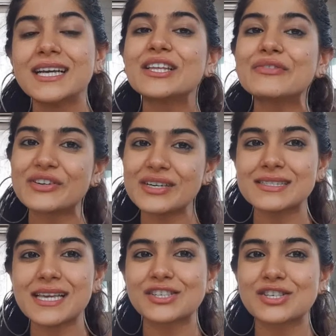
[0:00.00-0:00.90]
The first
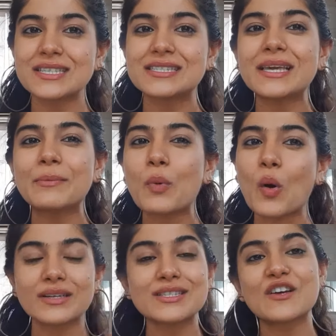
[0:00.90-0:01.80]
section is the
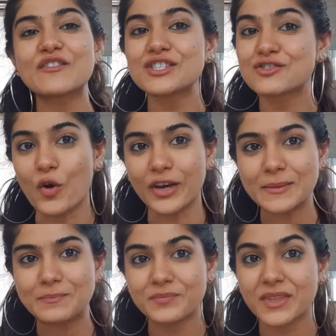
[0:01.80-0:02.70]
importance of a story.
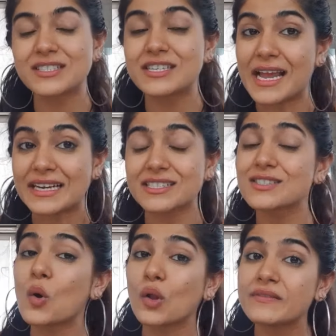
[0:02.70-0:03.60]
Director is
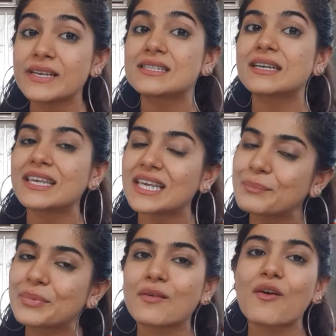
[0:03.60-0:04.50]
always the
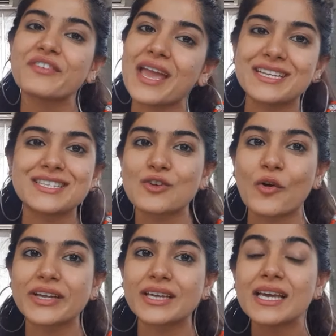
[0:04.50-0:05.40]
keeper of any
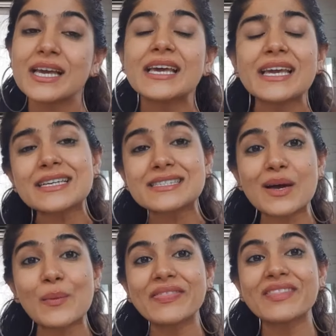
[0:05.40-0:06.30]
story. He is
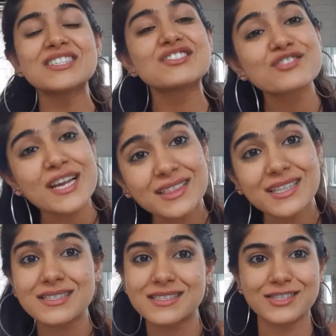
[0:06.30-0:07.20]
the one that
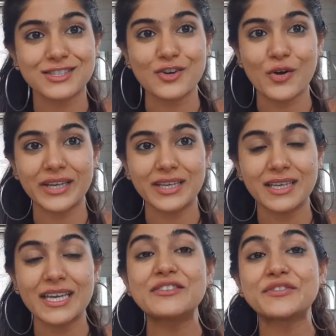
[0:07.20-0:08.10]
strengthens the story.
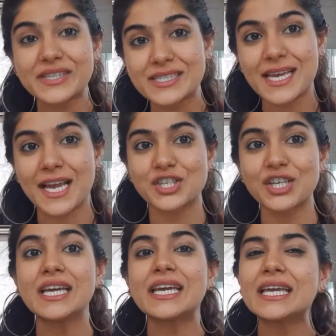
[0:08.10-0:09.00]
In first section,
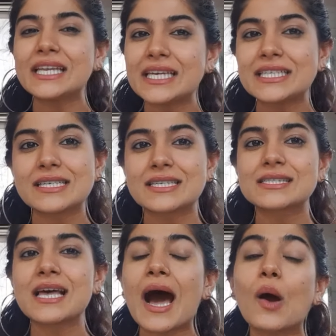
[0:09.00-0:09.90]
he teaches us
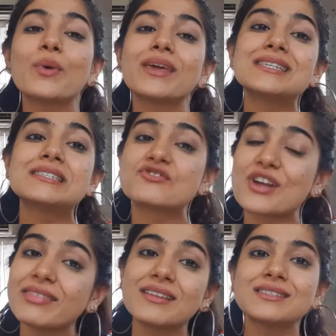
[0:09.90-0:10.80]
how we can
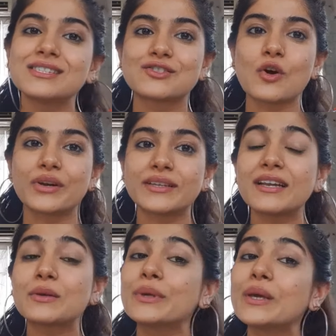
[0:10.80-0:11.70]
strengthen the story that
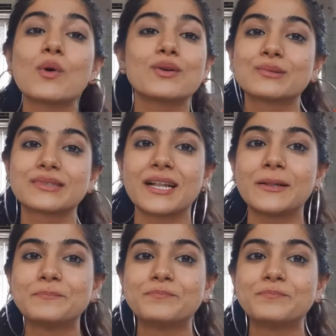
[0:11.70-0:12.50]
we want to tell.